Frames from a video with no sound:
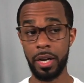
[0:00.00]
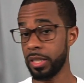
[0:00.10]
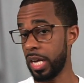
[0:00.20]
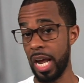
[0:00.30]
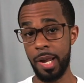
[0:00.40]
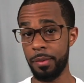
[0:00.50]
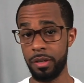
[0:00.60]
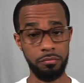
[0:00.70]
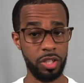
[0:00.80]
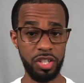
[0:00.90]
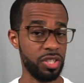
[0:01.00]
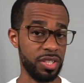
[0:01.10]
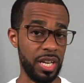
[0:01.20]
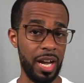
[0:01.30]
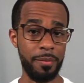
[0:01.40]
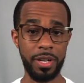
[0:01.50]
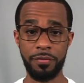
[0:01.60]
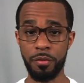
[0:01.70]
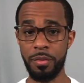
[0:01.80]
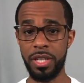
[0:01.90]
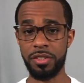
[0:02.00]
it came in decent timing for me,